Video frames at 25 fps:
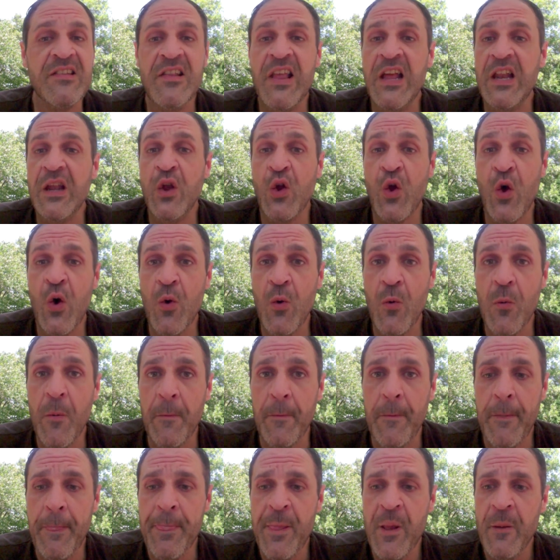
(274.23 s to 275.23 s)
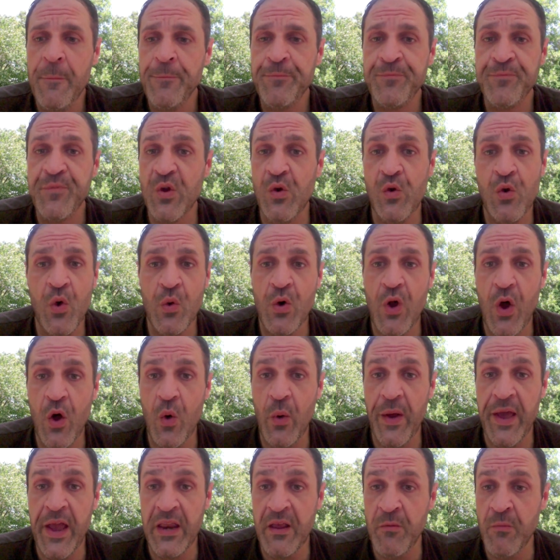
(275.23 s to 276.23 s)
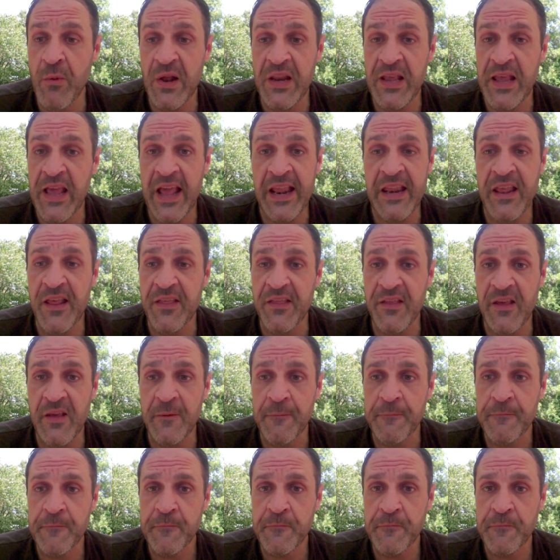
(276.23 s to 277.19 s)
Let it go. You don't owe anybody anything.